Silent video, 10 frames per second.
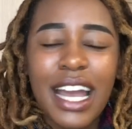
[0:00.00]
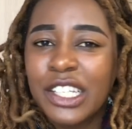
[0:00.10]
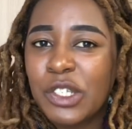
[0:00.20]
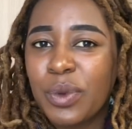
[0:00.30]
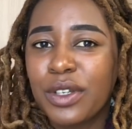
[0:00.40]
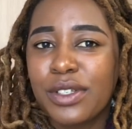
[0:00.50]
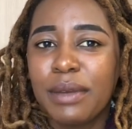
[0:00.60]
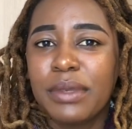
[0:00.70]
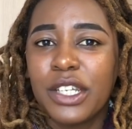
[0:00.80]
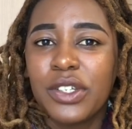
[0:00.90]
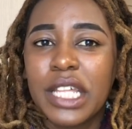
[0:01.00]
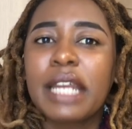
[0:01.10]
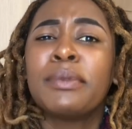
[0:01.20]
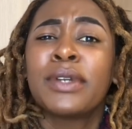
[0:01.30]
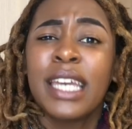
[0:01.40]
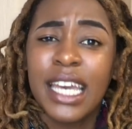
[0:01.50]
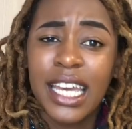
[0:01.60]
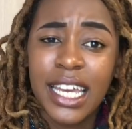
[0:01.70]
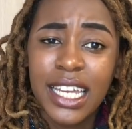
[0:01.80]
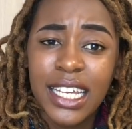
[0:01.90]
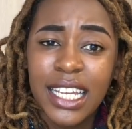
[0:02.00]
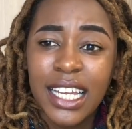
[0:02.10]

I just wanted to update you that I'm okay.